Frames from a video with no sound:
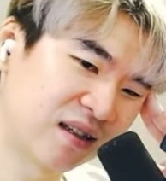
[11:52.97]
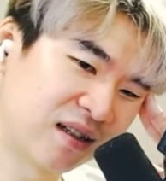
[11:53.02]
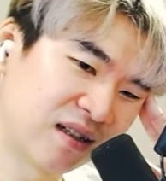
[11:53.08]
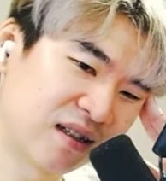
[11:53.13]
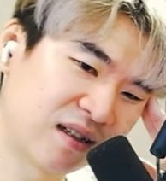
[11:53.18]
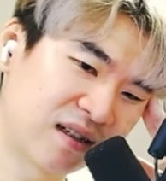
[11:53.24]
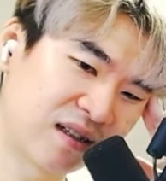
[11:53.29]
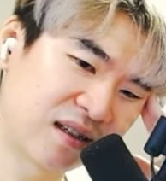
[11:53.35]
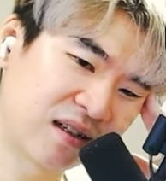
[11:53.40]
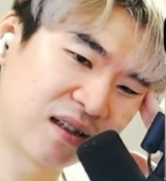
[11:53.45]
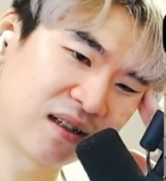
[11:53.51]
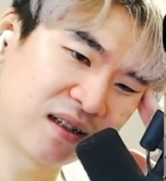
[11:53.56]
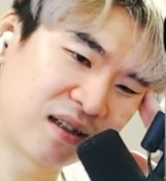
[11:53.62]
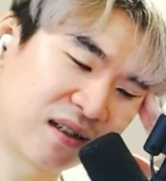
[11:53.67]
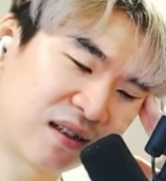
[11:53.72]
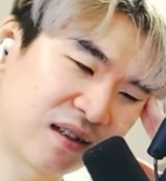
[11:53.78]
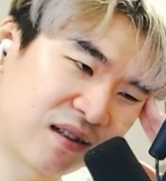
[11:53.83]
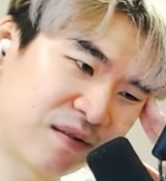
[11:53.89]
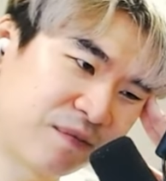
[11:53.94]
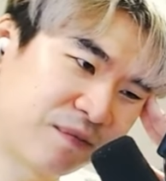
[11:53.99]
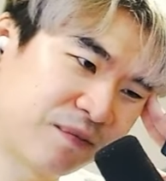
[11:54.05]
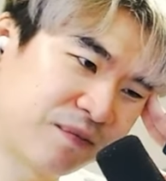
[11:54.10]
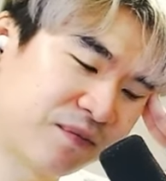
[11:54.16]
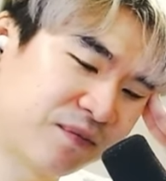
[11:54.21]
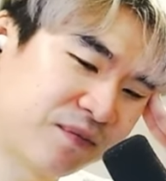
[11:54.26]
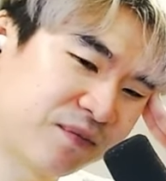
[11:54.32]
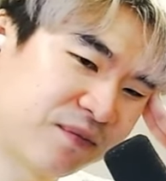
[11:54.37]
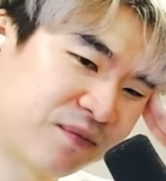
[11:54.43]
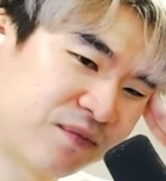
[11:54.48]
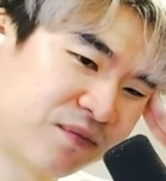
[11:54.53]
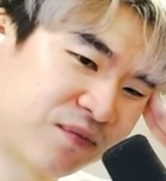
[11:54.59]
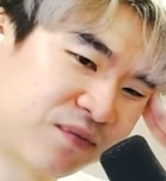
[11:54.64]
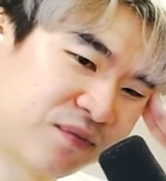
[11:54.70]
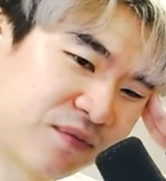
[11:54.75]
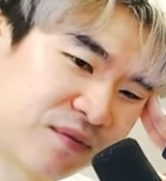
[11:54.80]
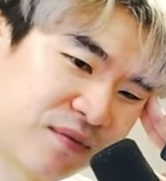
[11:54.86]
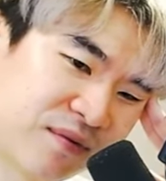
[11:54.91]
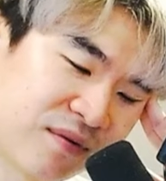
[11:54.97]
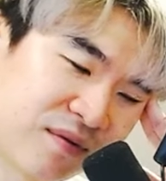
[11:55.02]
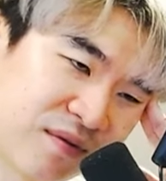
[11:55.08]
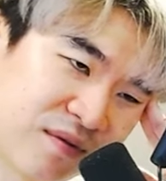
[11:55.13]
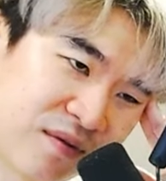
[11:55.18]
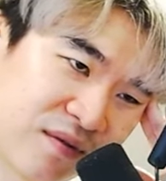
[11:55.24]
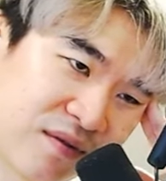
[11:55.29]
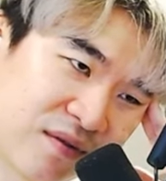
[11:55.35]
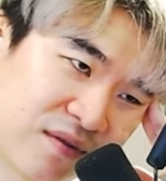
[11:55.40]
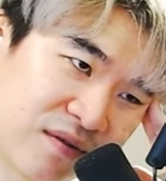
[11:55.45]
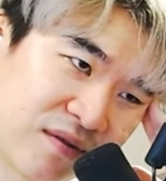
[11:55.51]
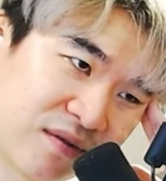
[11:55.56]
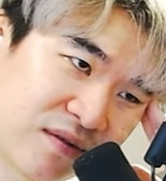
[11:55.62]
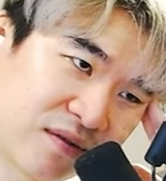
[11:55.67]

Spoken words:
Nothing is said.